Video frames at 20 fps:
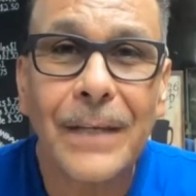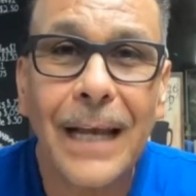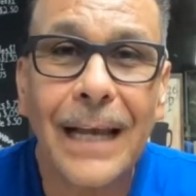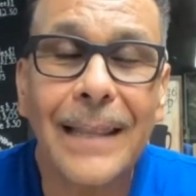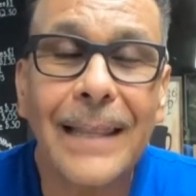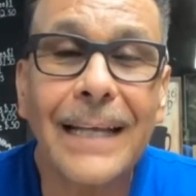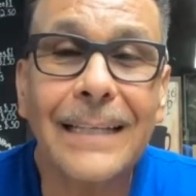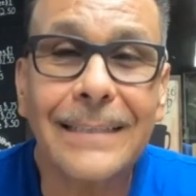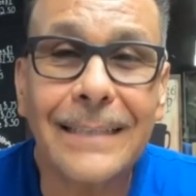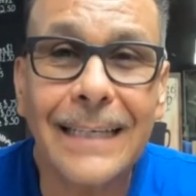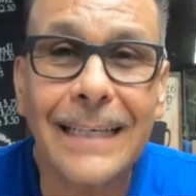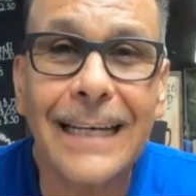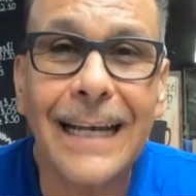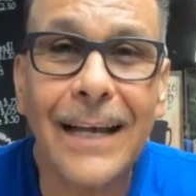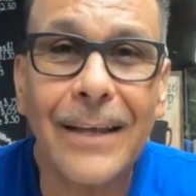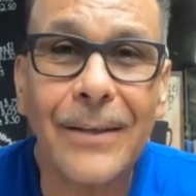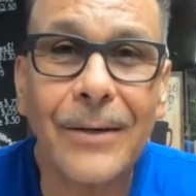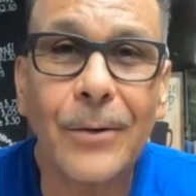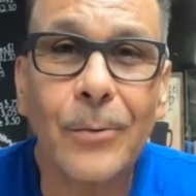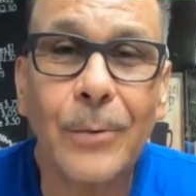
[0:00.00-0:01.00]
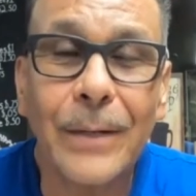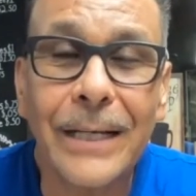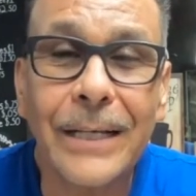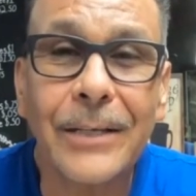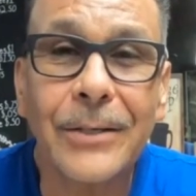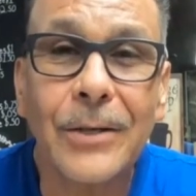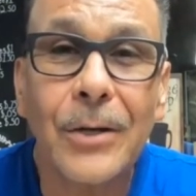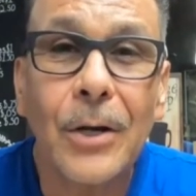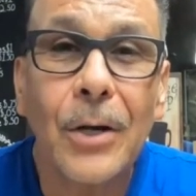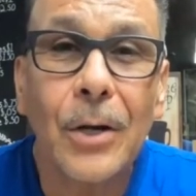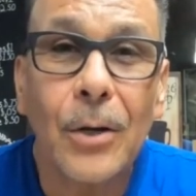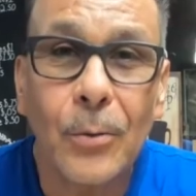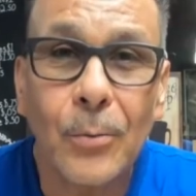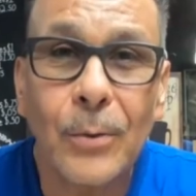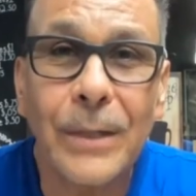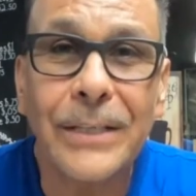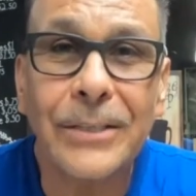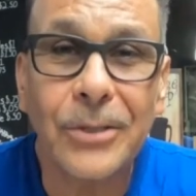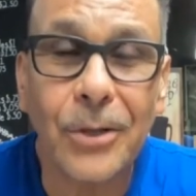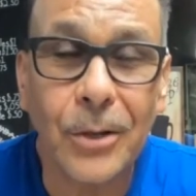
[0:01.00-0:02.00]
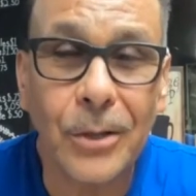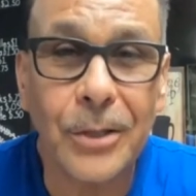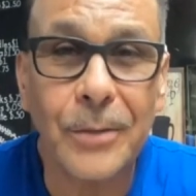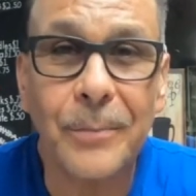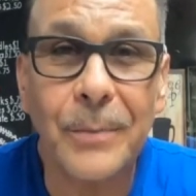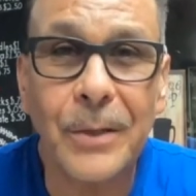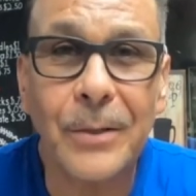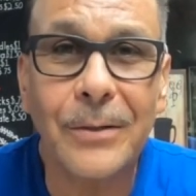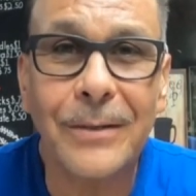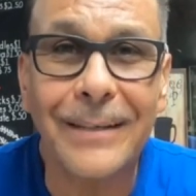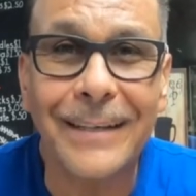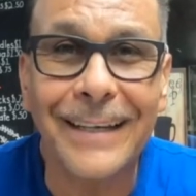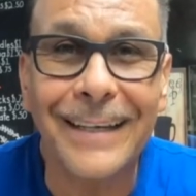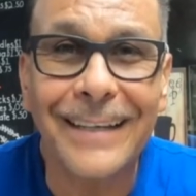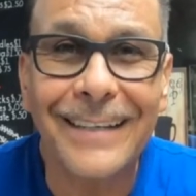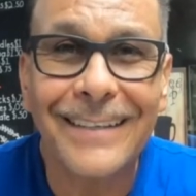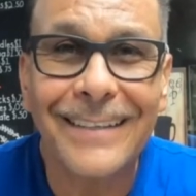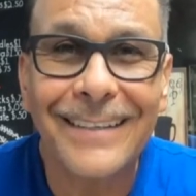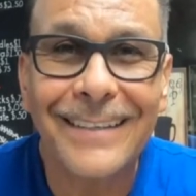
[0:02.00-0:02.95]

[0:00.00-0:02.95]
and that together we could reach our community.